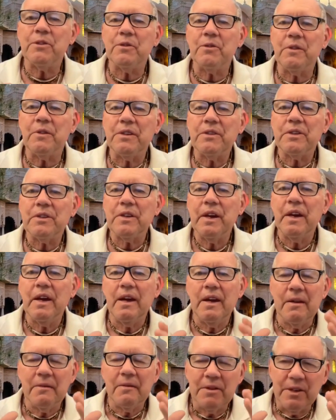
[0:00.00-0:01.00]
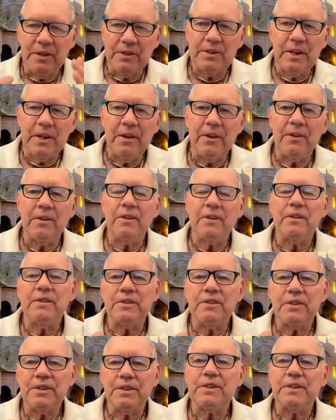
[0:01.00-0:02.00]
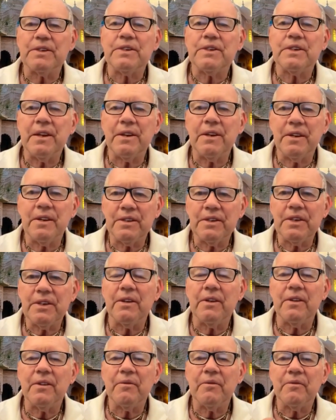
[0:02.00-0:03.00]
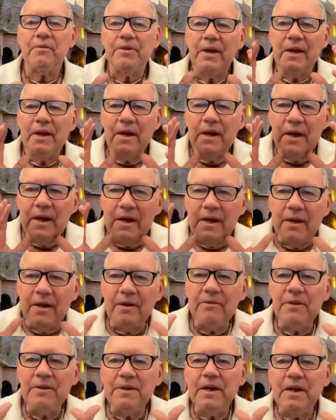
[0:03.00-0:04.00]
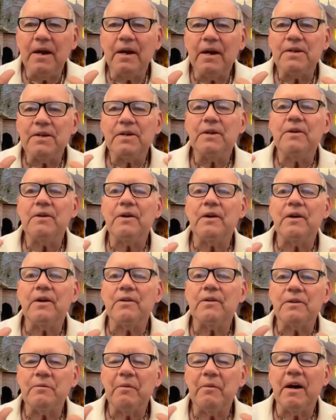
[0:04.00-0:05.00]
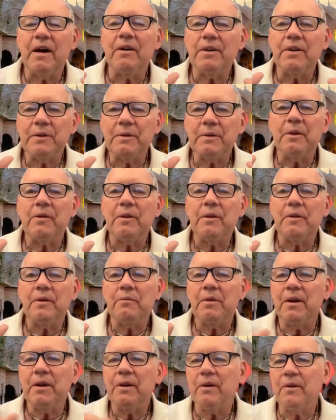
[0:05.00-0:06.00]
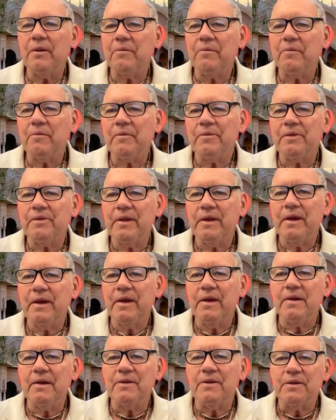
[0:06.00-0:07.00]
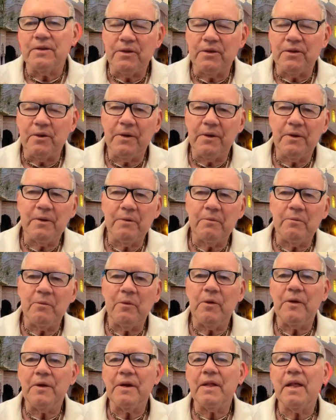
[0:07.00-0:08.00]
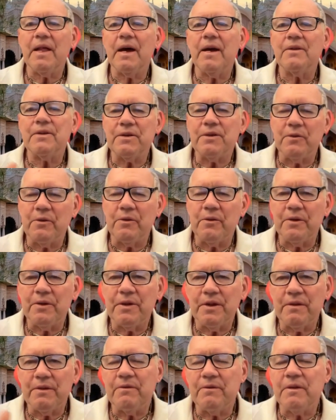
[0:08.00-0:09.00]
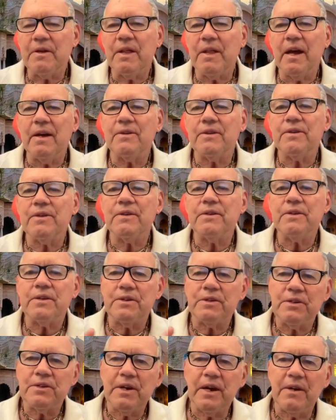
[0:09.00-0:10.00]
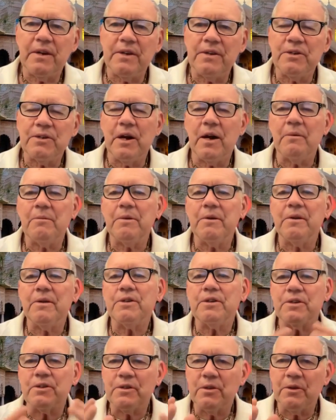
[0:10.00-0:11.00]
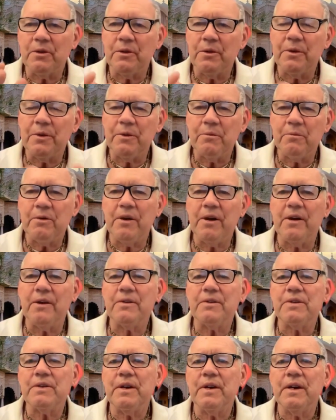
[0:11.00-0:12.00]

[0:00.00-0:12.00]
weeks. She extended and she extended and extended. And every day I see her, her smile gets bigger and bigger. She's going to the morning class. She's going to the evening classes. She's chanting japa. She's learning the prayers.